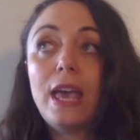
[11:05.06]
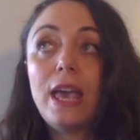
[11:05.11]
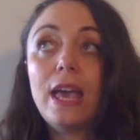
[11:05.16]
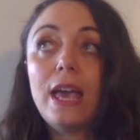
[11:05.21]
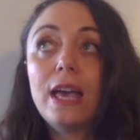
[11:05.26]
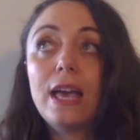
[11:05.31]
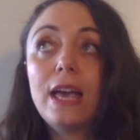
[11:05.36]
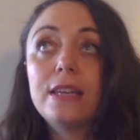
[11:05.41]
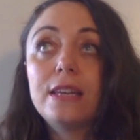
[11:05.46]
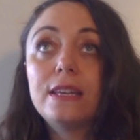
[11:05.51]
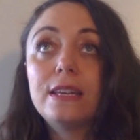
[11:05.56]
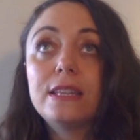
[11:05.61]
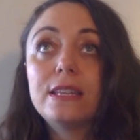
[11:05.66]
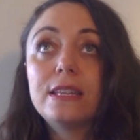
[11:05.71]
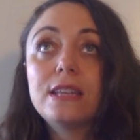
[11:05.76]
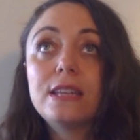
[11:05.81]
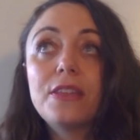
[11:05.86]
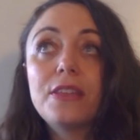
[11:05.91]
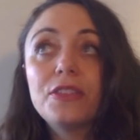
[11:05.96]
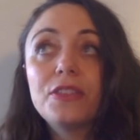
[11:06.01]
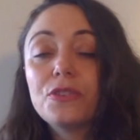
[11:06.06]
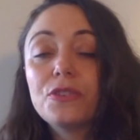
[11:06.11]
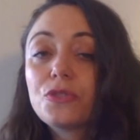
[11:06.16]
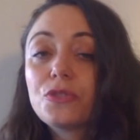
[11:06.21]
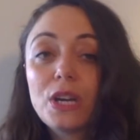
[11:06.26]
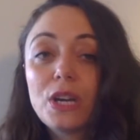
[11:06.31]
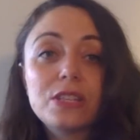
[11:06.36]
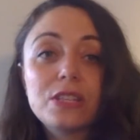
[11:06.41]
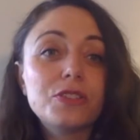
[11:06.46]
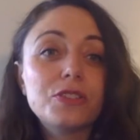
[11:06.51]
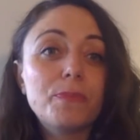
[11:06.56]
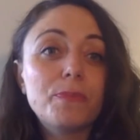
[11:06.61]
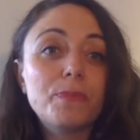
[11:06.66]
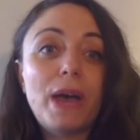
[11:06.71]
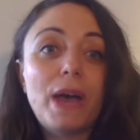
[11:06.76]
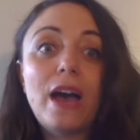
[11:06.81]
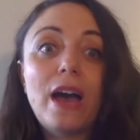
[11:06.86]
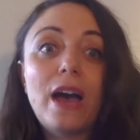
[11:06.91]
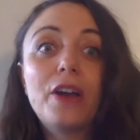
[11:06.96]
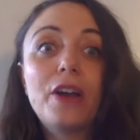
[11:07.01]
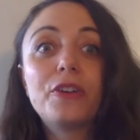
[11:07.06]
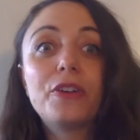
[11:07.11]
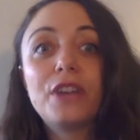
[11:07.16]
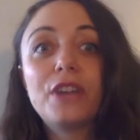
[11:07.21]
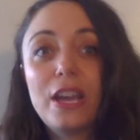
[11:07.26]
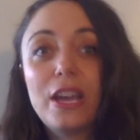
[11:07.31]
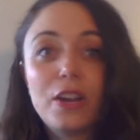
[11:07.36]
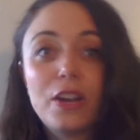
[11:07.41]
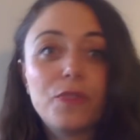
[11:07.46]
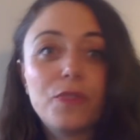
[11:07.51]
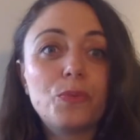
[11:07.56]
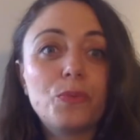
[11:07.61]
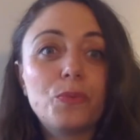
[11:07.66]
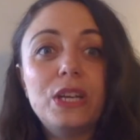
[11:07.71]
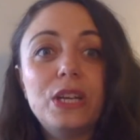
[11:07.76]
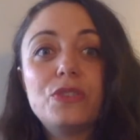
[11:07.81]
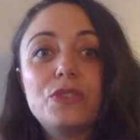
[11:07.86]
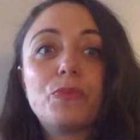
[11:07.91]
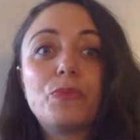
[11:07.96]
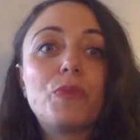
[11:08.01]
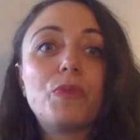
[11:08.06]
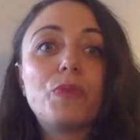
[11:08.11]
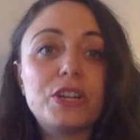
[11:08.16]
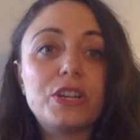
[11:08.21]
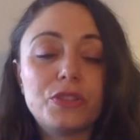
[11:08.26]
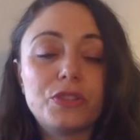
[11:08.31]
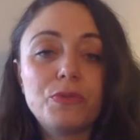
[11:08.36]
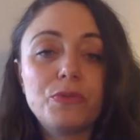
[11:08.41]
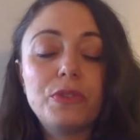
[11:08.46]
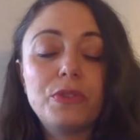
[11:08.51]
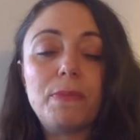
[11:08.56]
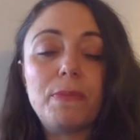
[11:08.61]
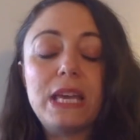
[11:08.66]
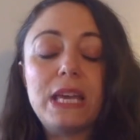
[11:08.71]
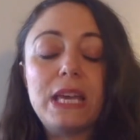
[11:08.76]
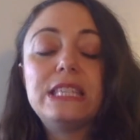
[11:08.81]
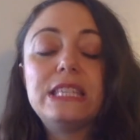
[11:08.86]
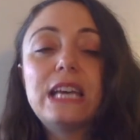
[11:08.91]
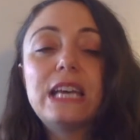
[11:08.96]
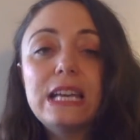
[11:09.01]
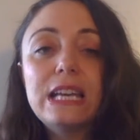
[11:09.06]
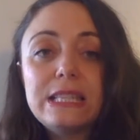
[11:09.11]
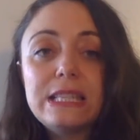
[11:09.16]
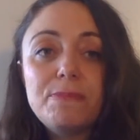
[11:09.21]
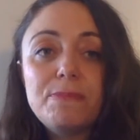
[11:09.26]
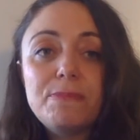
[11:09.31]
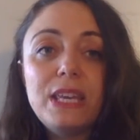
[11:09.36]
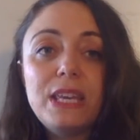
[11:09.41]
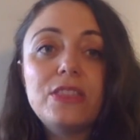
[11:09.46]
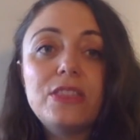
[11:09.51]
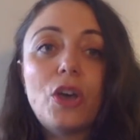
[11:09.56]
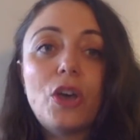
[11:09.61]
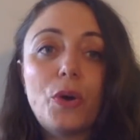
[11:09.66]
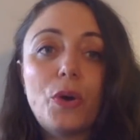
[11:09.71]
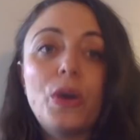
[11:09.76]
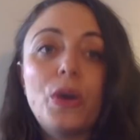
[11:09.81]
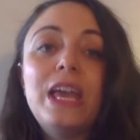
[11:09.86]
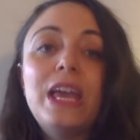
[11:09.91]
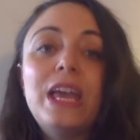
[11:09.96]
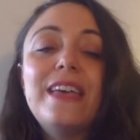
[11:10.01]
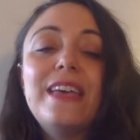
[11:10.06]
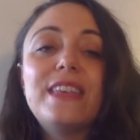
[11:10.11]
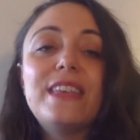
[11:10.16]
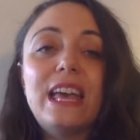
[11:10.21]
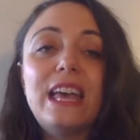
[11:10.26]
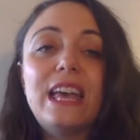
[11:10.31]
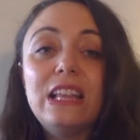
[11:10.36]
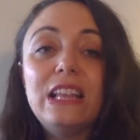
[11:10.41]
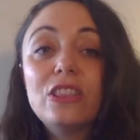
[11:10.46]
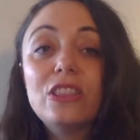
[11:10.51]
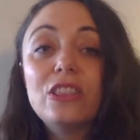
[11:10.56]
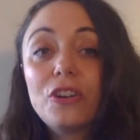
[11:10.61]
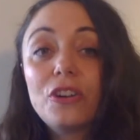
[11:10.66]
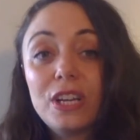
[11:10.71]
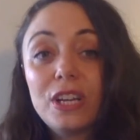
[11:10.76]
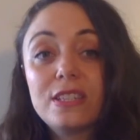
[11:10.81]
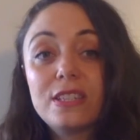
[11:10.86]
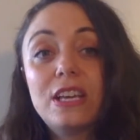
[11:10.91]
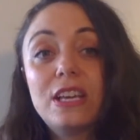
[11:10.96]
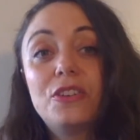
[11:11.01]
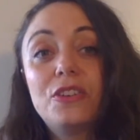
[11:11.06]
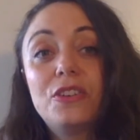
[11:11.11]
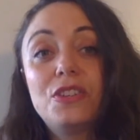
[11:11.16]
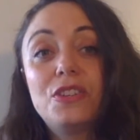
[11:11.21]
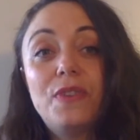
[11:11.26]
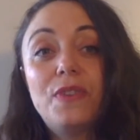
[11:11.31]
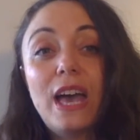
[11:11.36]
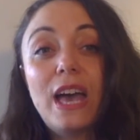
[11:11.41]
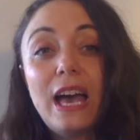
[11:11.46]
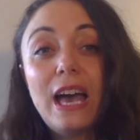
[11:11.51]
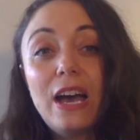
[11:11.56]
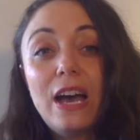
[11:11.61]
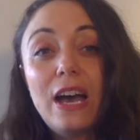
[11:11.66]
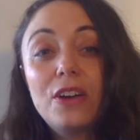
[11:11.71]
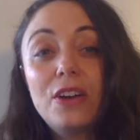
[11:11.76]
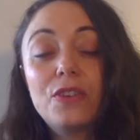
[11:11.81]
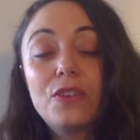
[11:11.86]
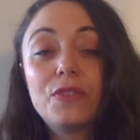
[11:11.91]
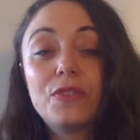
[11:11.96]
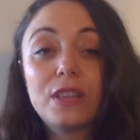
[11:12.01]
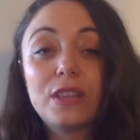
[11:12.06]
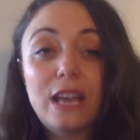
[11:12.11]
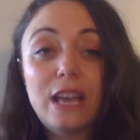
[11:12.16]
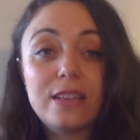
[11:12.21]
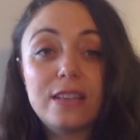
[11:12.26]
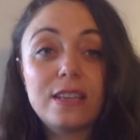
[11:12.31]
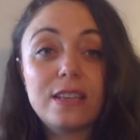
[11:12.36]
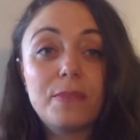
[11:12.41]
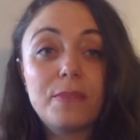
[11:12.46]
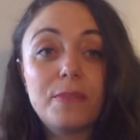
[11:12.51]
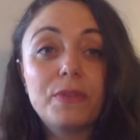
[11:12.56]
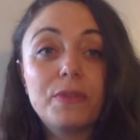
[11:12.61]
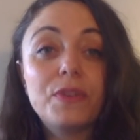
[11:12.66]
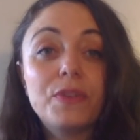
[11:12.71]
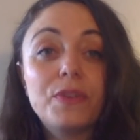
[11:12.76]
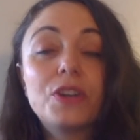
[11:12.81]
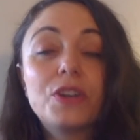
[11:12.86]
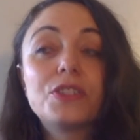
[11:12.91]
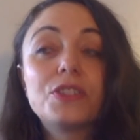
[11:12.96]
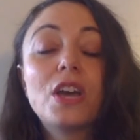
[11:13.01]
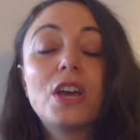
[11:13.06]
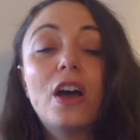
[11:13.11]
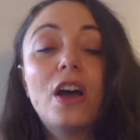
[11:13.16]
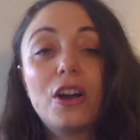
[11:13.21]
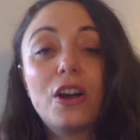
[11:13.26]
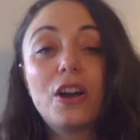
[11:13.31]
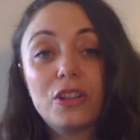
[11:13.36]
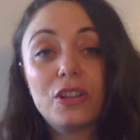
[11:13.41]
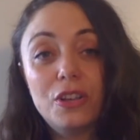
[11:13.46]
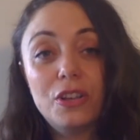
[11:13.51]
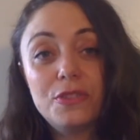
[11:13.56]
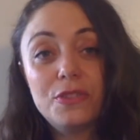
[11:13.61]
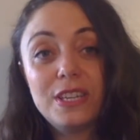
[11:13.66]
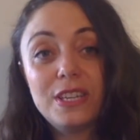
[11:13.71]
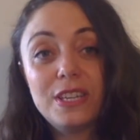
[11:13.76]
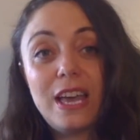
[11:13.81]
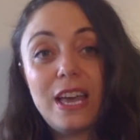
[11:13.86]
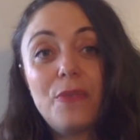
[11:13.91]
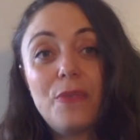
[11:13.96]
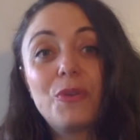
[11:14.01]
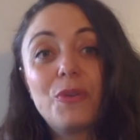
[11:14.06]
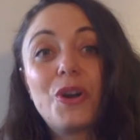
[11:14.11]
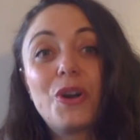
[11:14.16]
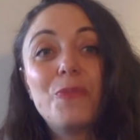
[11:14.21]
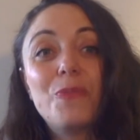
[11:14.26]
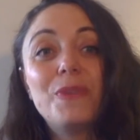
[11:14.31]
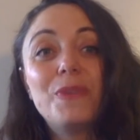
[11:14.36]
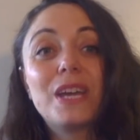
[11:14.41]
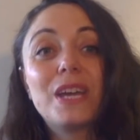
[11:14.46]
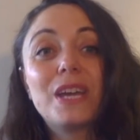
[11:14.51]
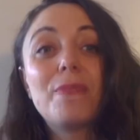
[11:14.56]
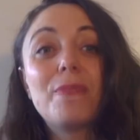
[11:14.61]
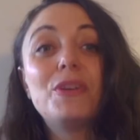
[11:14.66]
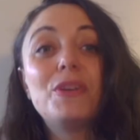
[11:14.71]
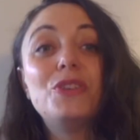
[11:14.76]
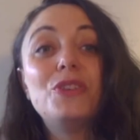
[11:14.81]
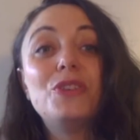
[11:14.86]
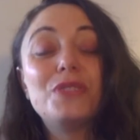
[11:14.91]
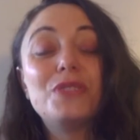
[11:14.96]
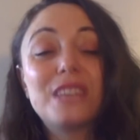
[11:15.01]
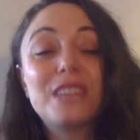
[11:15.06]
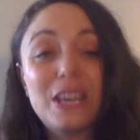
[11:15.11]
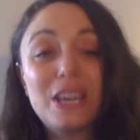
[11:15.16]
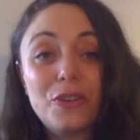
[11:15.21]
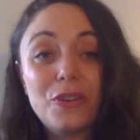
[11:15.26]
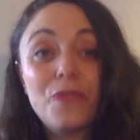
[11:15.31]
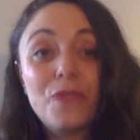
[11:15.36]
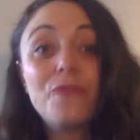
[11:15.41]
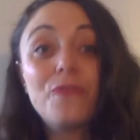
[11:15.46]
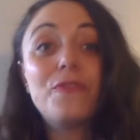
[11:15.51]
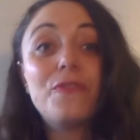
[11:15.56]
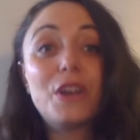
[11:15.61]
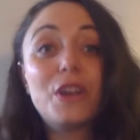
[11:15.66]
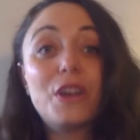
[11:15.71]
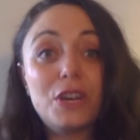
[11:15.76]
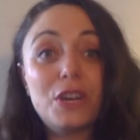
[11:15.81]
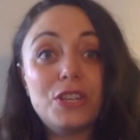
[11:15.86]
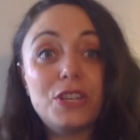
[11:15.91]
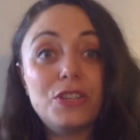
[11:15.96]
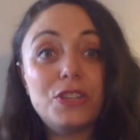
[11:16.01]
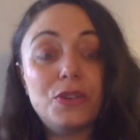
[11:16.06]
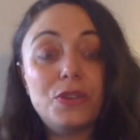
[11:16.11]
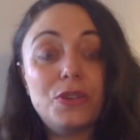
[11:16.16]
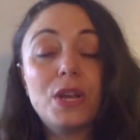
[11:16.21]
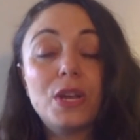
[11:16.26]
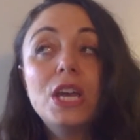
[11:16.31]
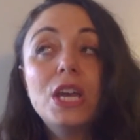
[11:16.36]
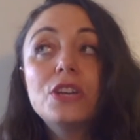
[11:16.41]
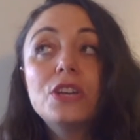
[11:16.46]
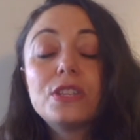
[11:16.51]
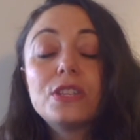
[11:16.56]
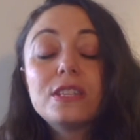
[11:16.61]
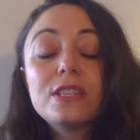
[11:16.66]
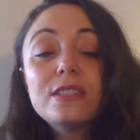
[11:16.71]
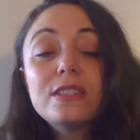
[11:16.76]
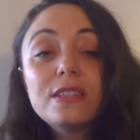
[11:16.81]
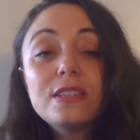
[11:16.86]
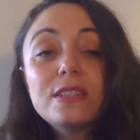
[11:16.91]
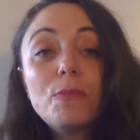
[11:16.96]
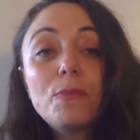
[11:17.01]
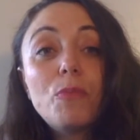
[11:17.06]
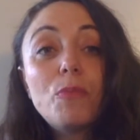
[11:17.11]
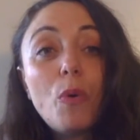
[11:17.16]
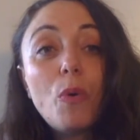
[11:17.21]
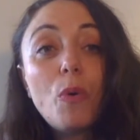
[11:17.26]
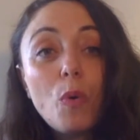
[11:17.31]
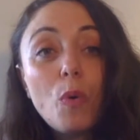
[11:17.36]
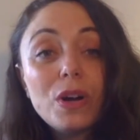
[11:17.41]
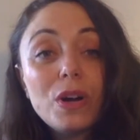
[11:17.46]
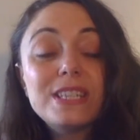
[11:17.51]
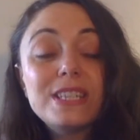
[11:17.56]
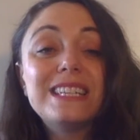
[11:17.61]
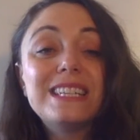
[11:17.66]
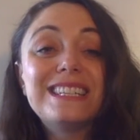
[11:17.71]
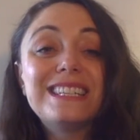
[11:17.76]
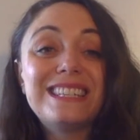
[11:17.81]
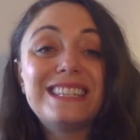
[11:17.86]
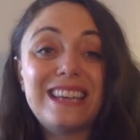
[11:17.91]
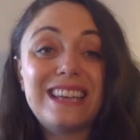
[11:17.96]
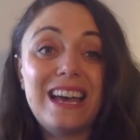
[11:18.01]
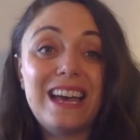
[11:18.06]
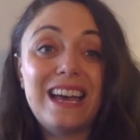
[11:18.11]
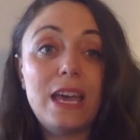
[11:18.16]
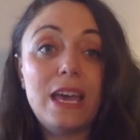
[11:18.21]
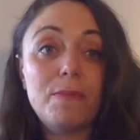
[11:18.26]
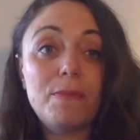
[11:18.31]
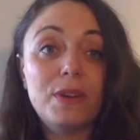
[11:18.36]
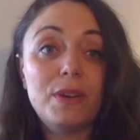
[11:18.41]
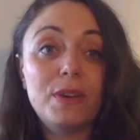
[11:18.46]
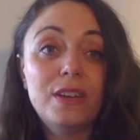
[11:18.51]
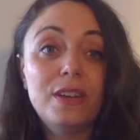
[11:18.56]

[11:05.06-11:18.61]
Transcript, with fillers: And it's not that those transits are bad or negative, we need to rush through them. It does mean, though, that any learning cycles you've had over the last couple of years are closing out. We're opening up a new cycle very soon. So this is an important time.